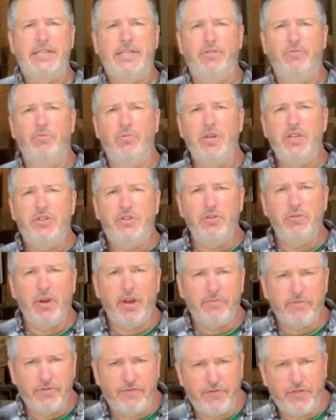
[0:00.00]
we do
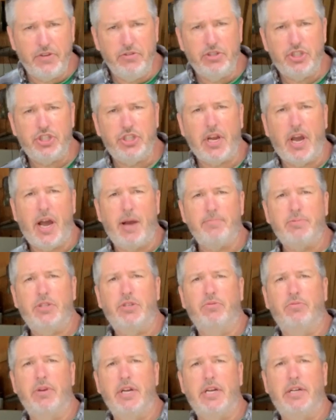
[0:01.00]
have a few shops
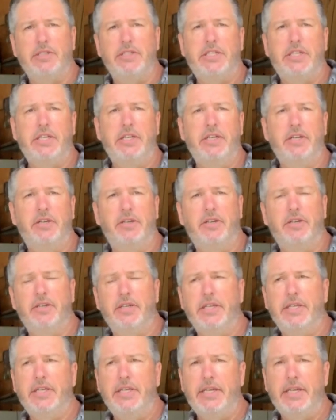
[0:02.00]
around here,
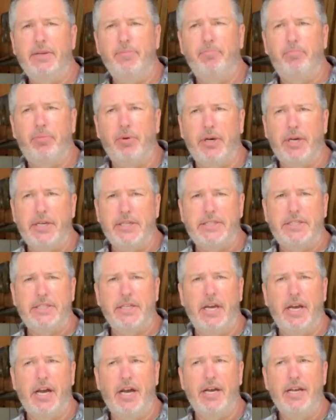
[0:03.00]
but
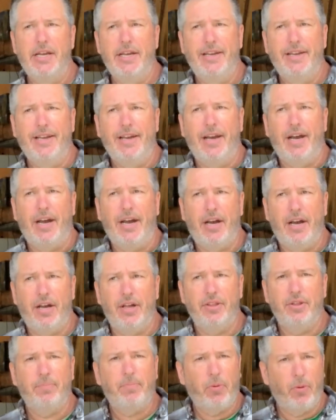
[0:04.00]

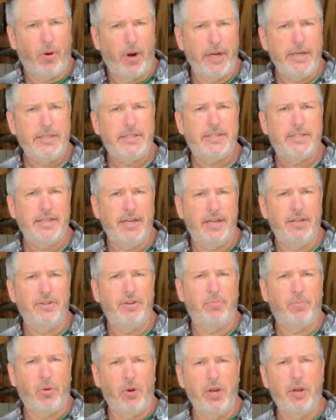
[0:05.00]
the price,
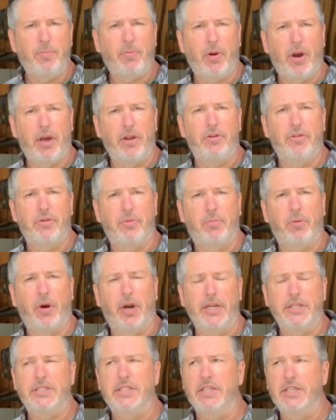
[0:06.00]
they're pretty proud of their
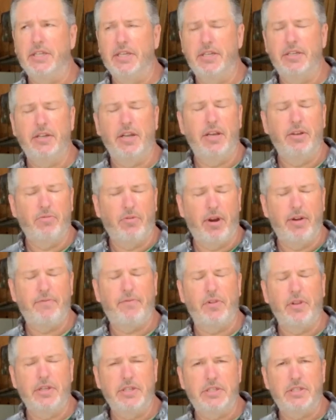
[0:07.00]
pricing, and
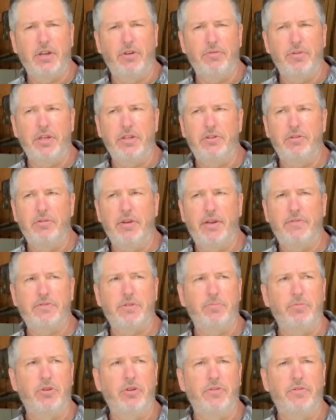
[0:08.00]
rightfully so. They do have
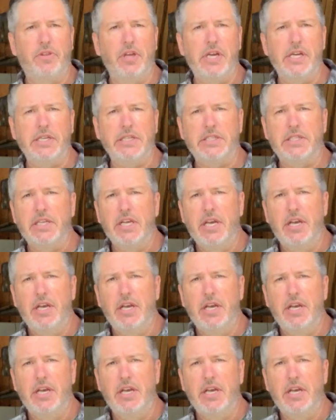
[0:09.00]
some good things.